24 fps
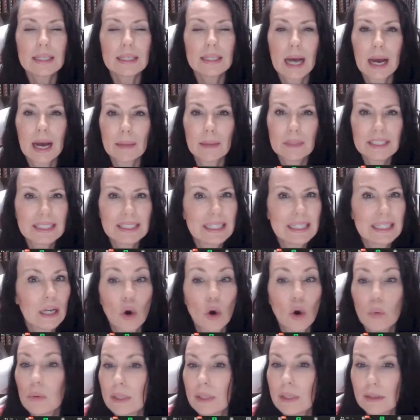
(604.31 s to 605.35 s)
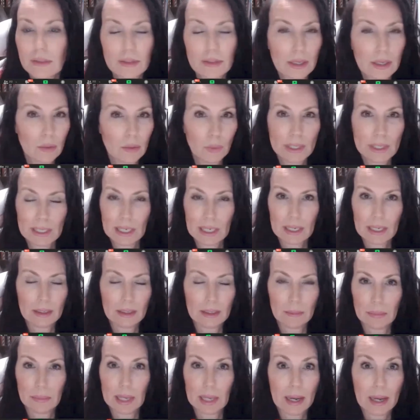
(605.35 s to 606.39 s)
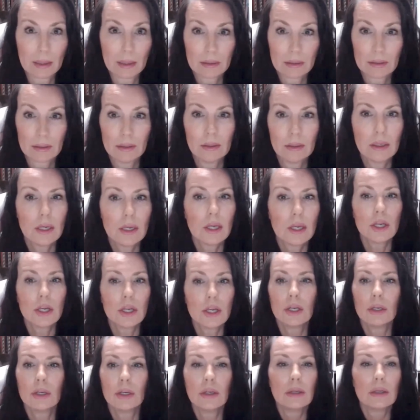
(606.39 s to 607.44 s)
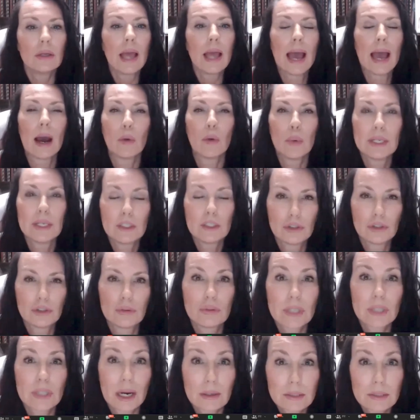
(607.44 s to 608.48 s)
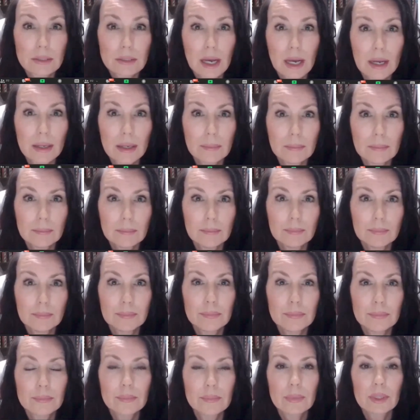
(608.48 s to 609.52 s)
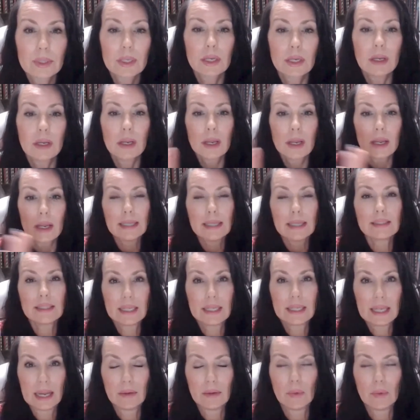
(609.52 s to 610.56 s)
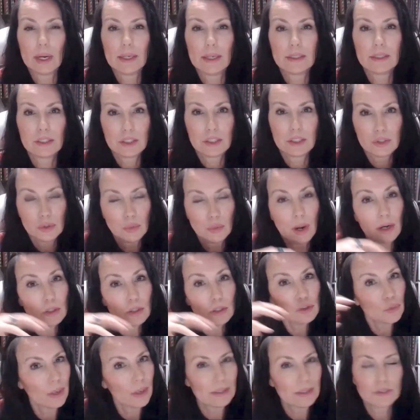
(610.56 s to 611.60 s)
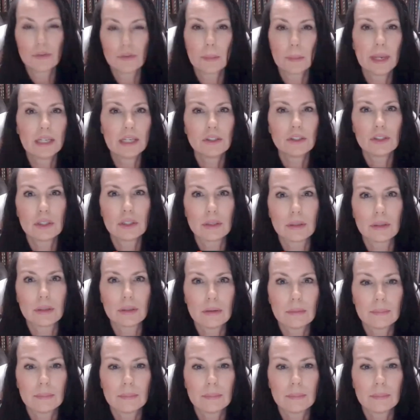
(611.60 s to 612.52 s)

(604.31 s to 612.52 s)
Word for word: Time is the only thing we can't get back. How we choose our time is the gateway to transformation.